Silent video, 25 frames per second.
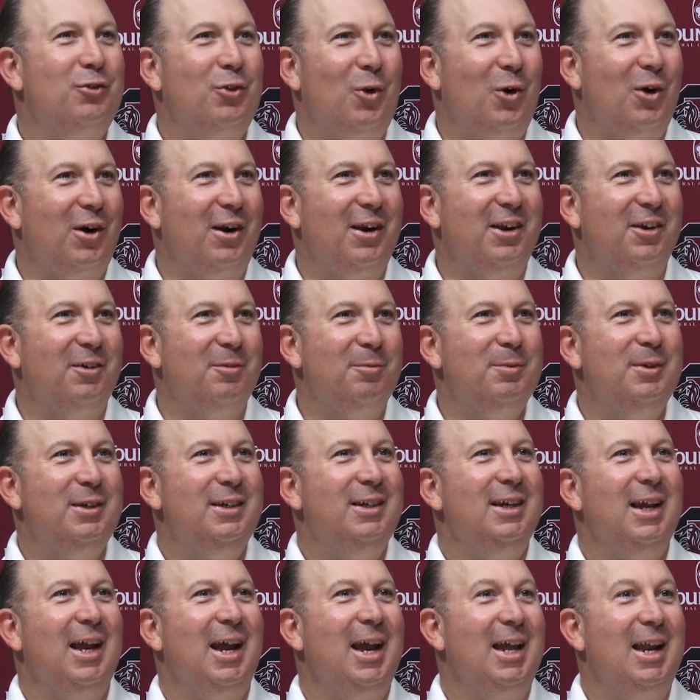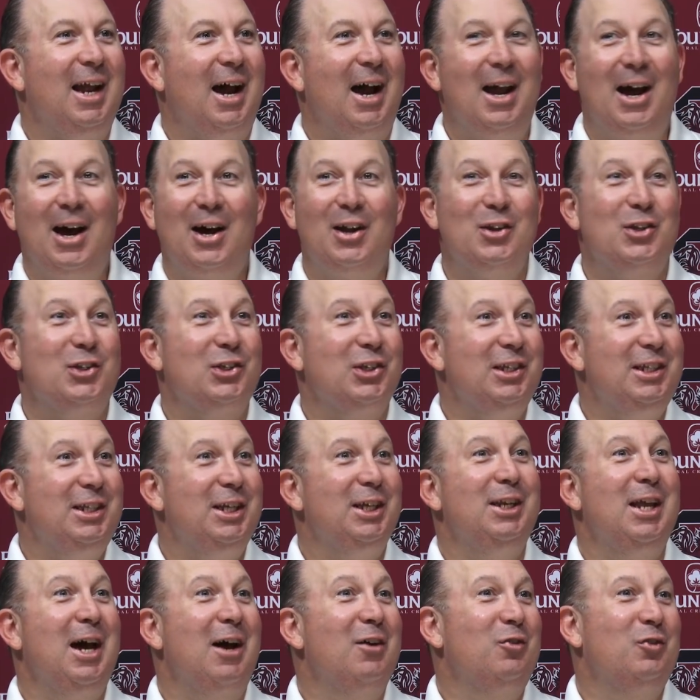for him, and I honestly
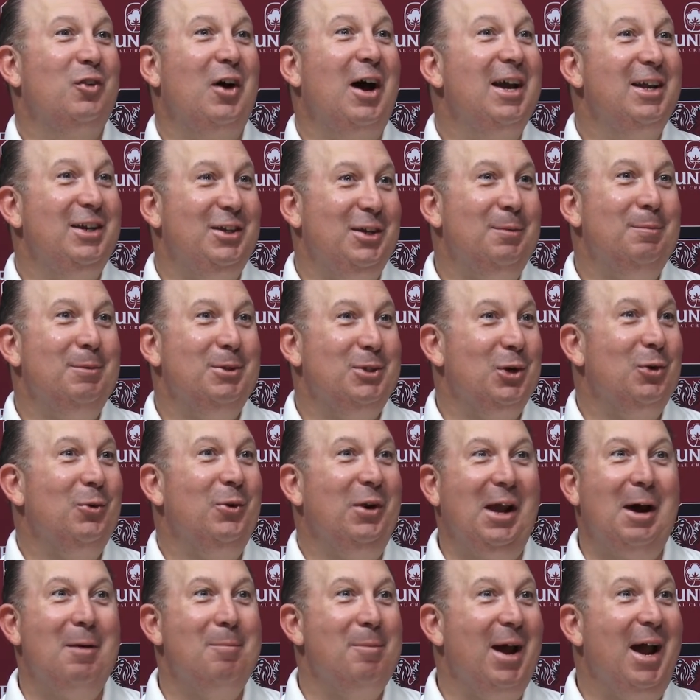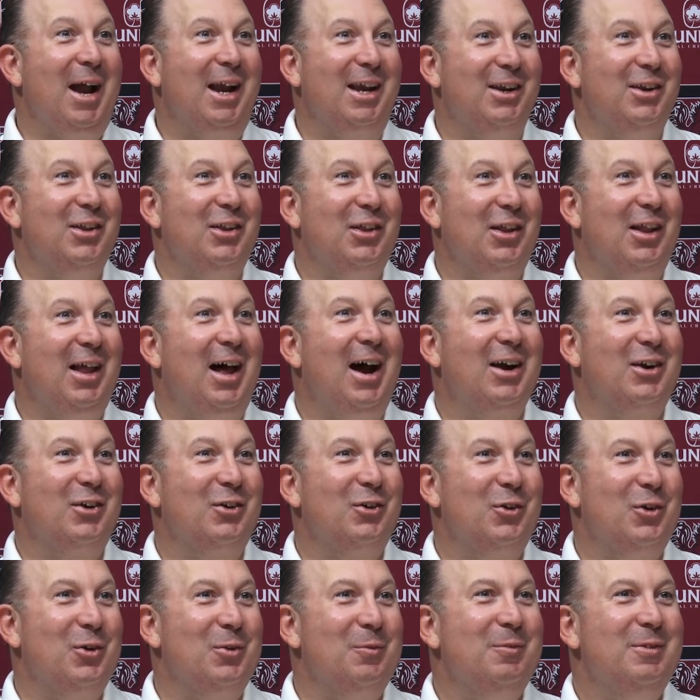did not find him until we got back into the
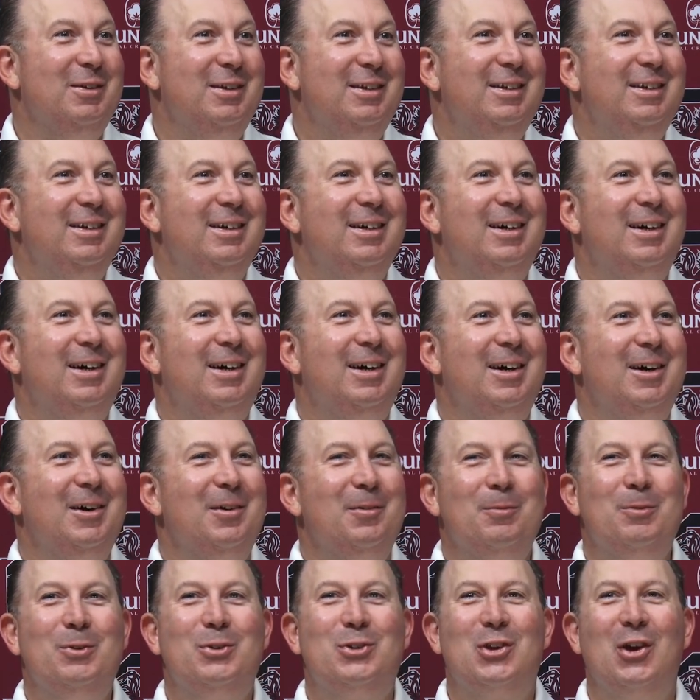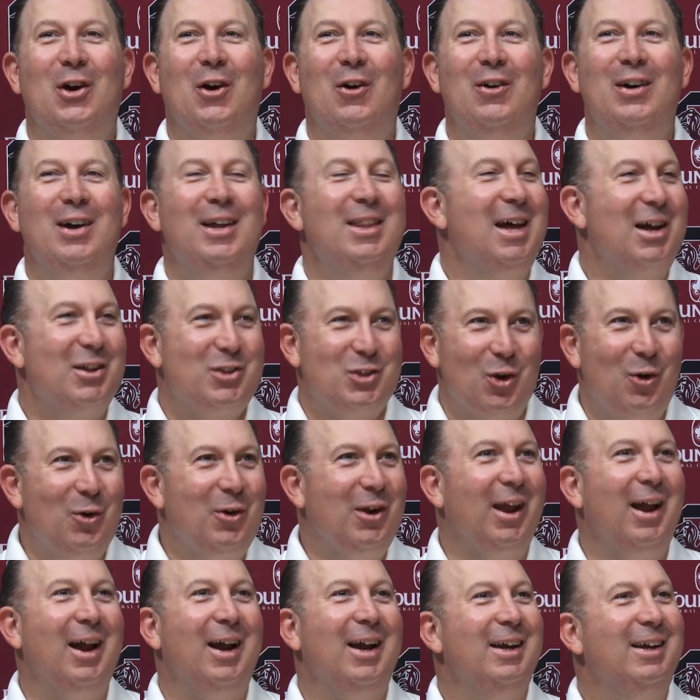locker room. And that's
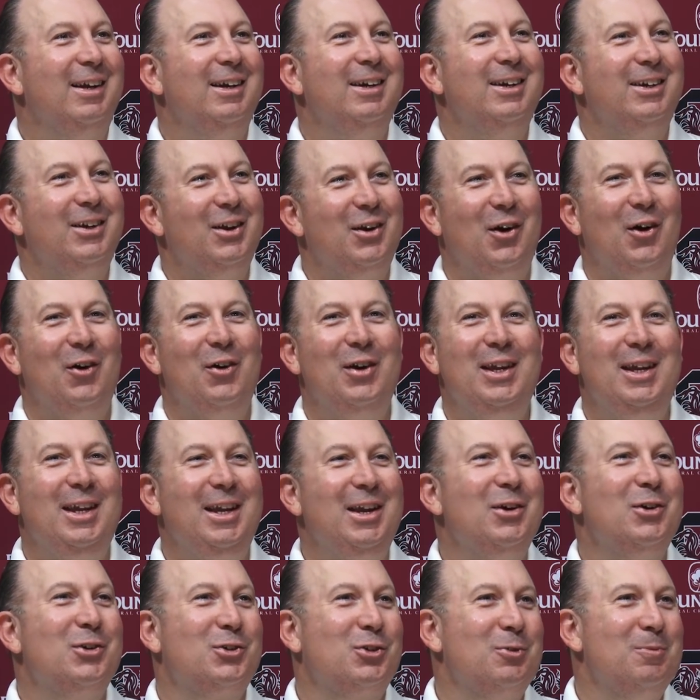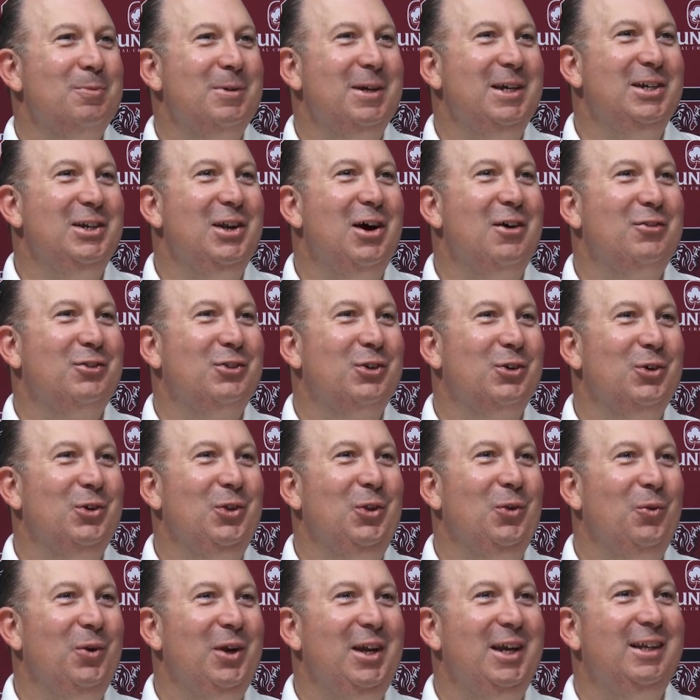okay. You know, he hears from me enough during
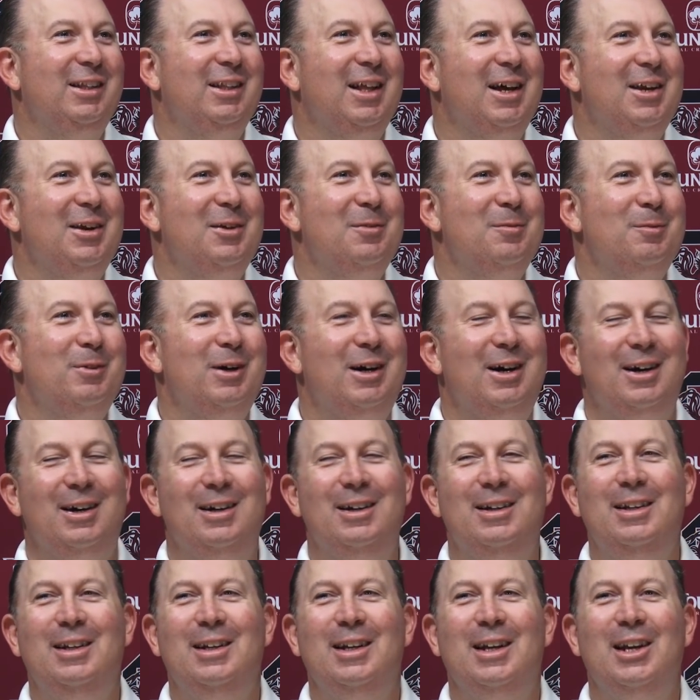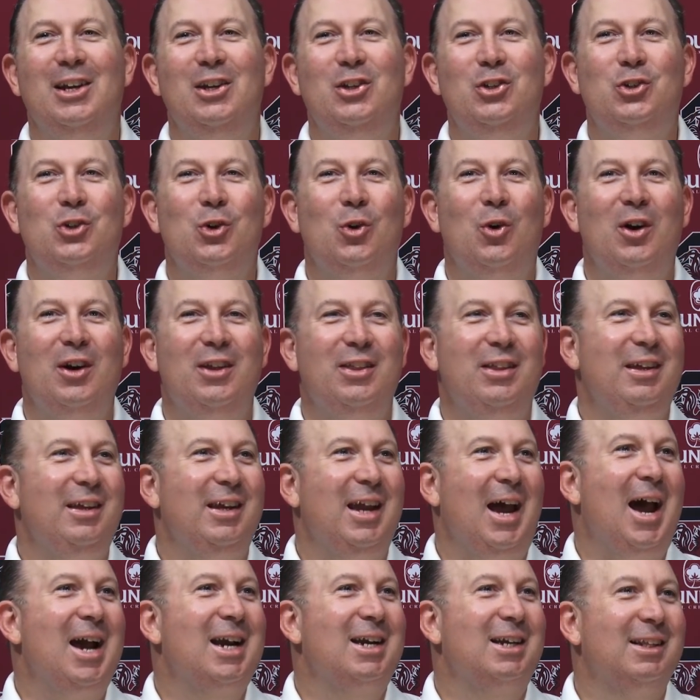the week. Let him enjoy the
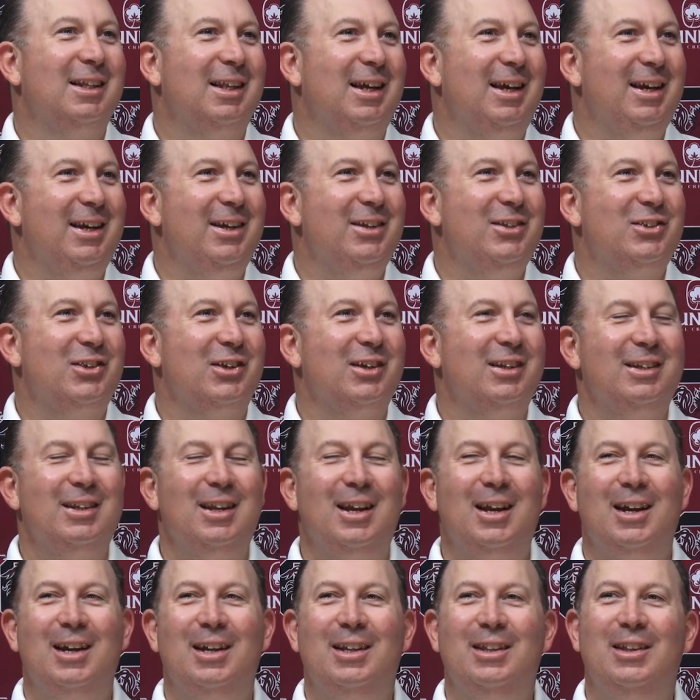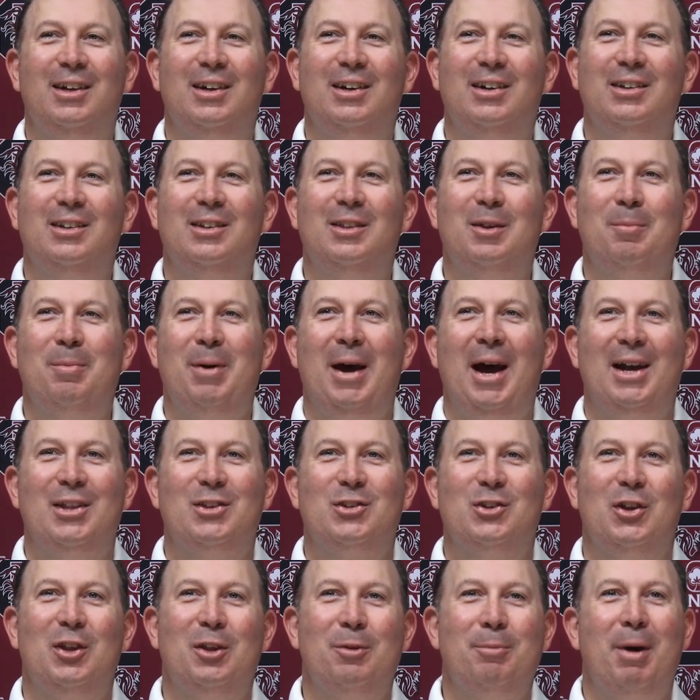accolades and the
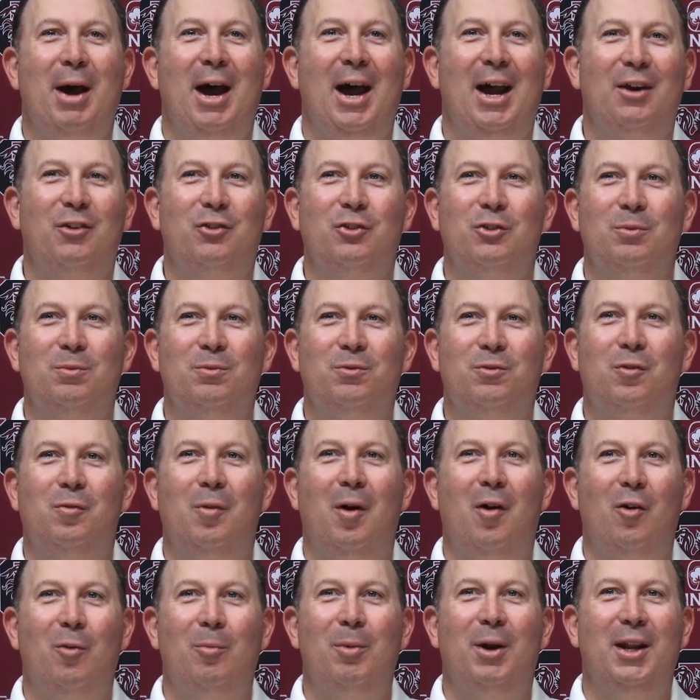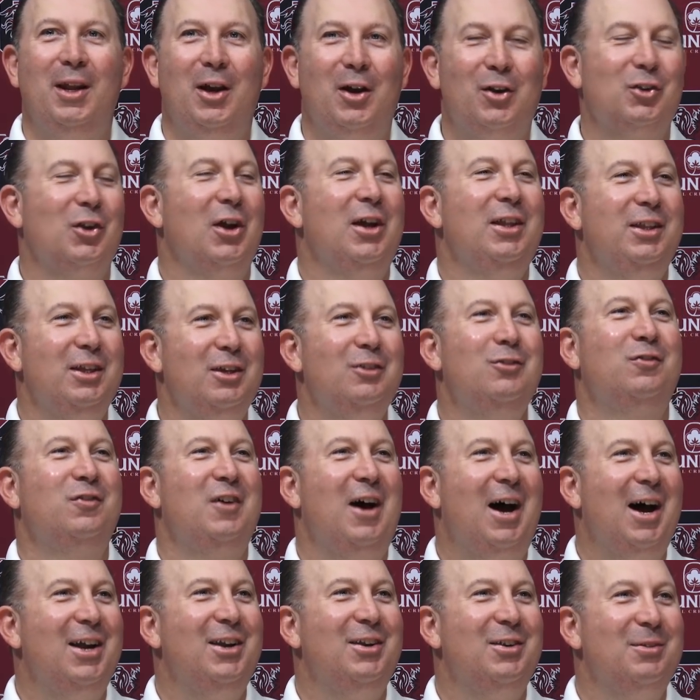pats on the back from everybody else. I did
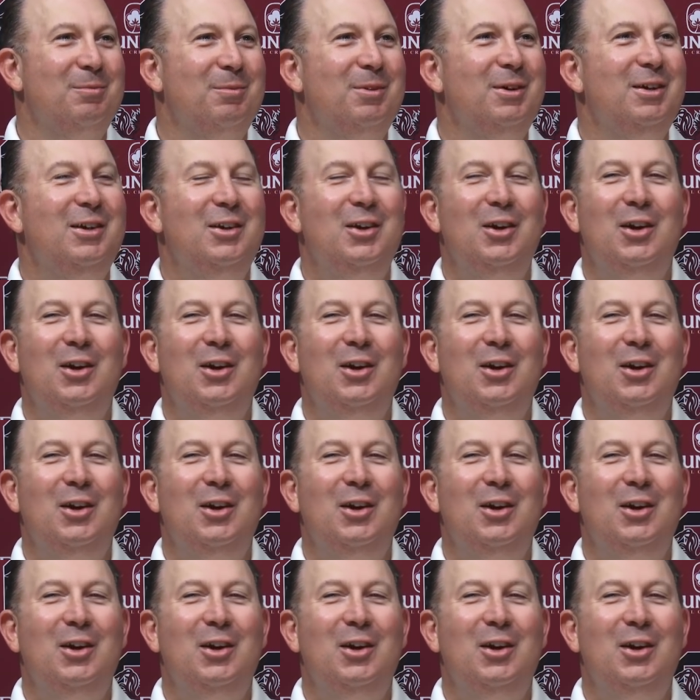find him